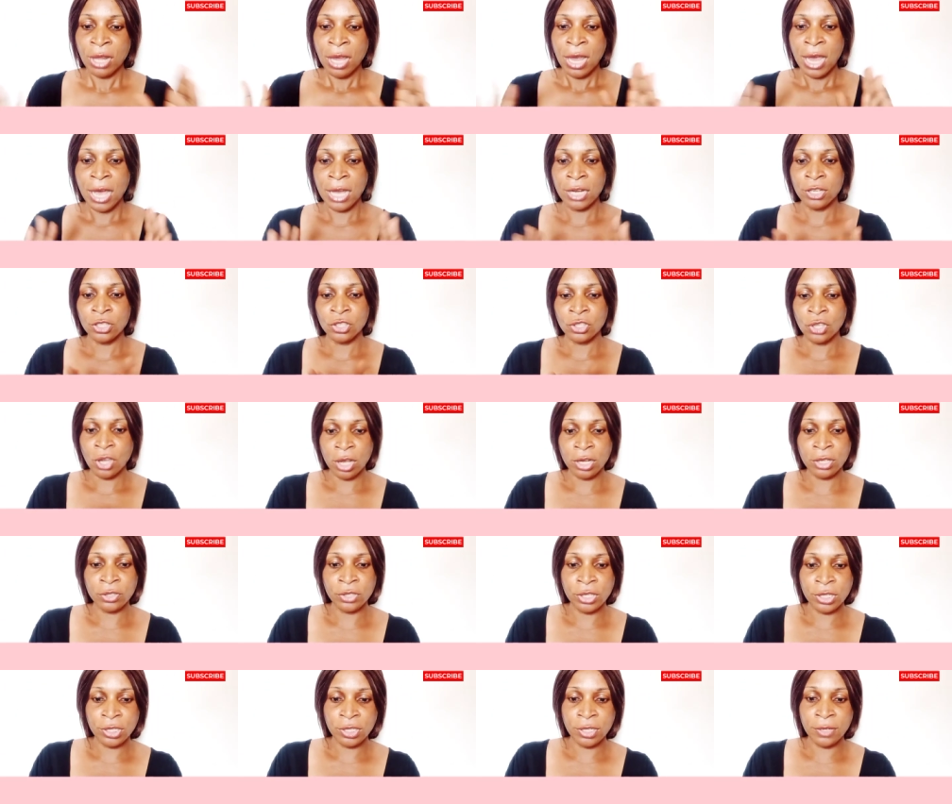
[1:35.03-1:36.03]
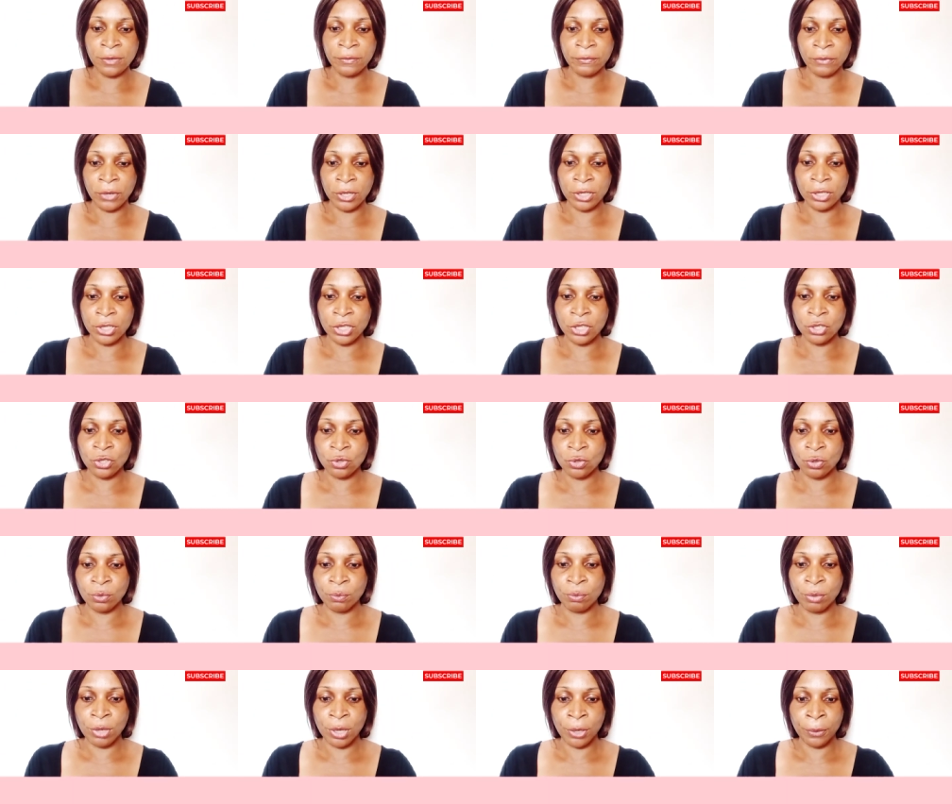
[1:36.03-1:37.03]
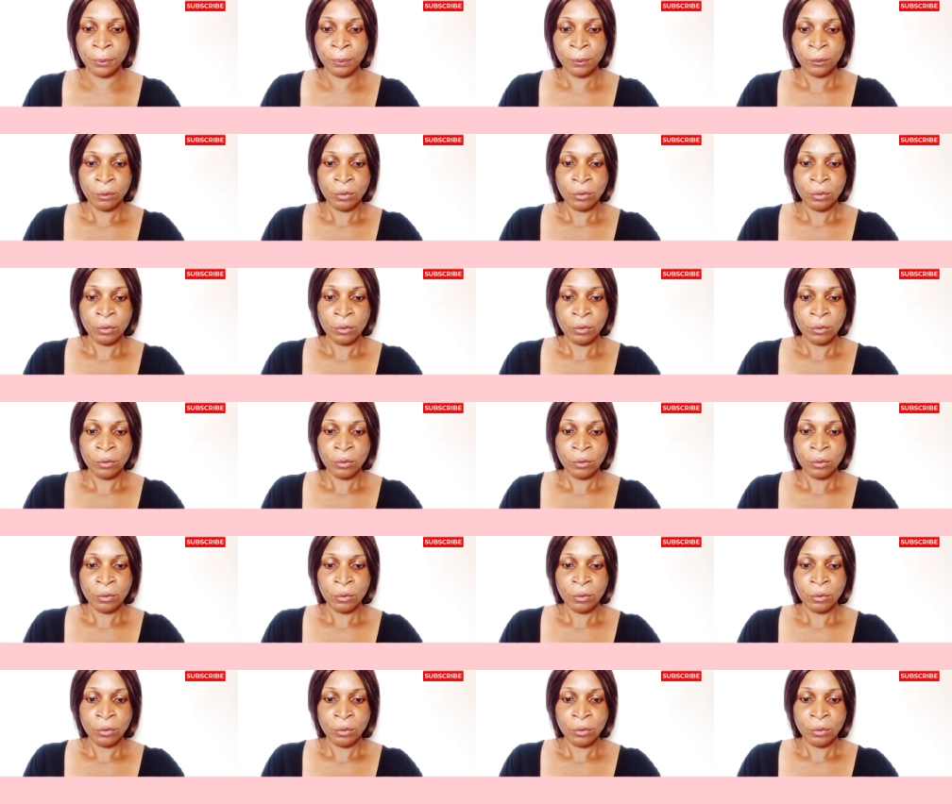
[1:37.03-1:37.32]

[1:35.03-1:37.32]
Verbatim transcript: And third reason for this could be